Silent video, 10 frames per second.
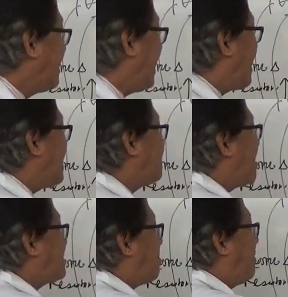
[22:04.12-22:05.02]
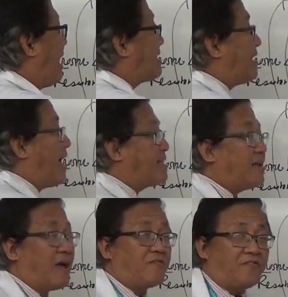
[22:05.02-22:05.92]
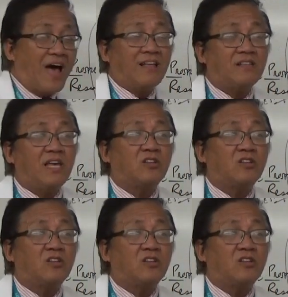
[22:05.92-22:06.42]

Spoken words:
And if there's a blood clot and fat,